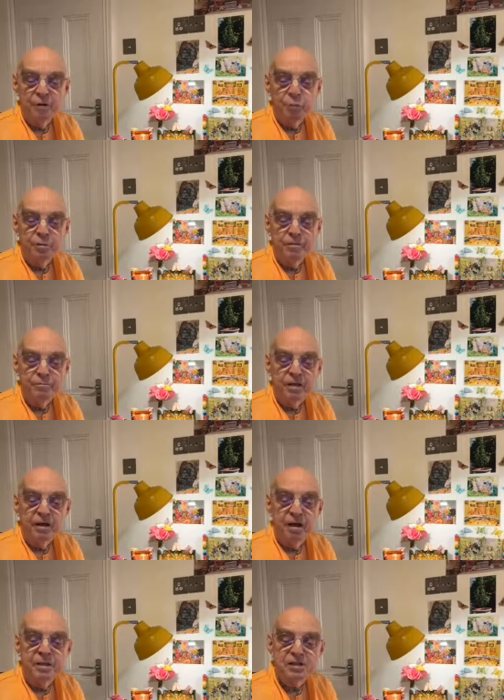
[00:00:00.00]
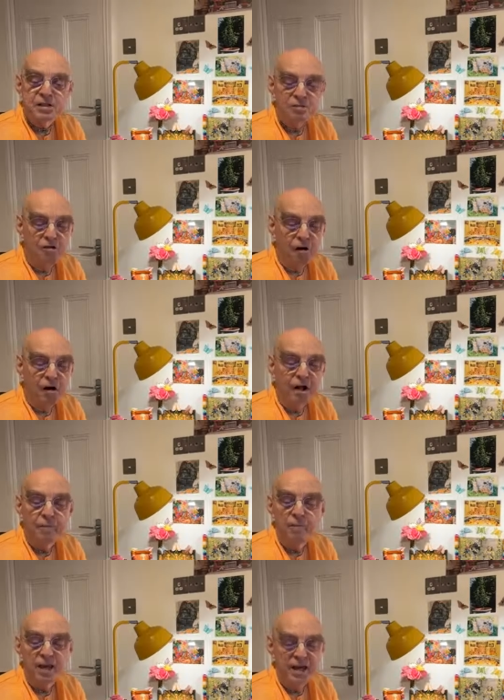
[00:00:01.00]
one may become as strong
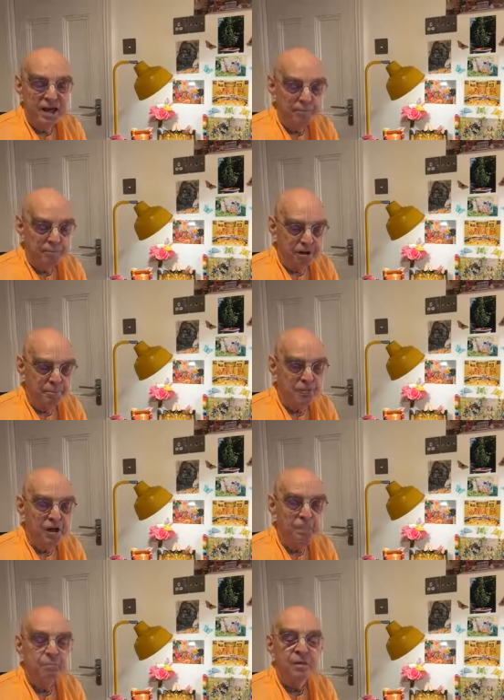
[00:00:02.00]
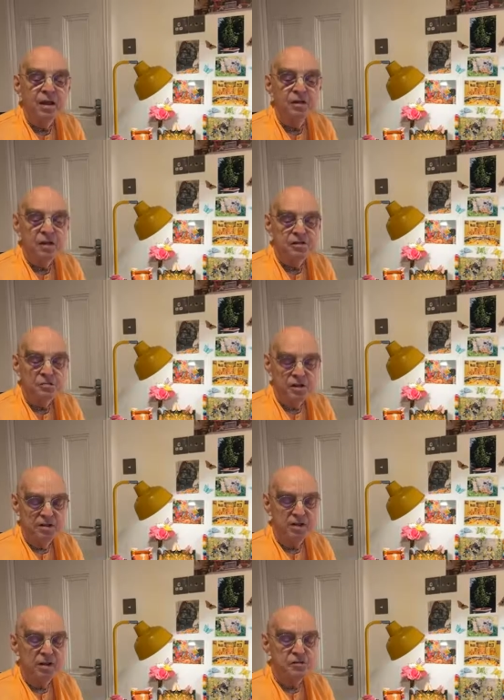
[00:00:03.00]
and puffed up as
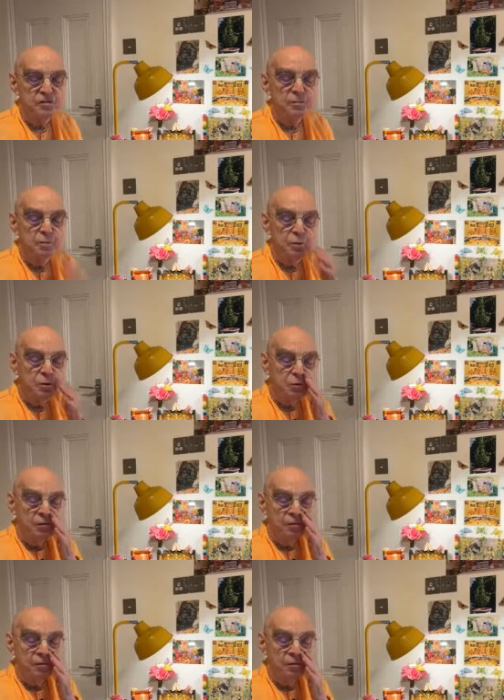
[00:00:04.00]
Hiranyakashipu